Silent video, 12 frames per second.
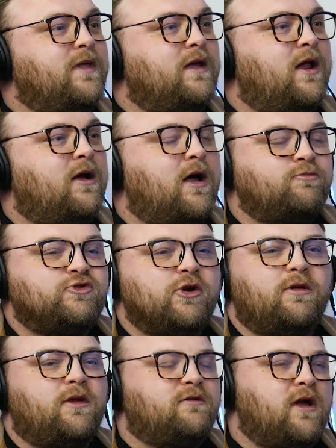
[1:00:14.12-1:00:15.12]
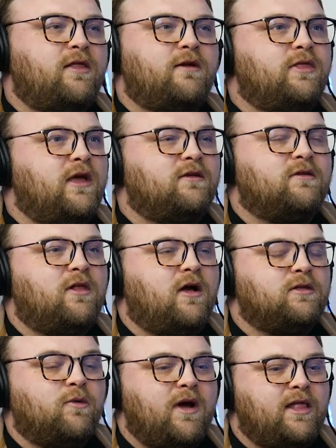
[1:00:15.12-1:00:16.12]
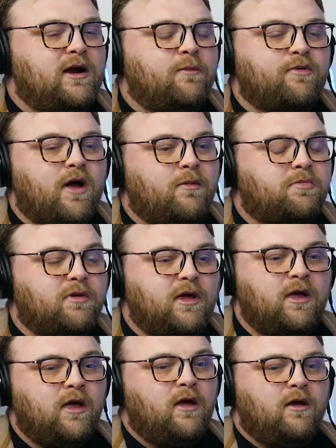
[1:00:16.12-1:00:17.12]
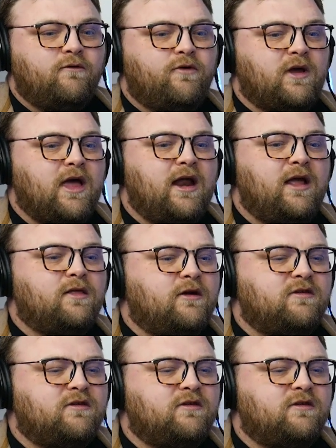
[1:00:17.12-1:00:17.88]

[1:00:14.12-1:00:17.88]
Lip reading: You know, I'm sure there's other things along the way that I'm probably forgetting.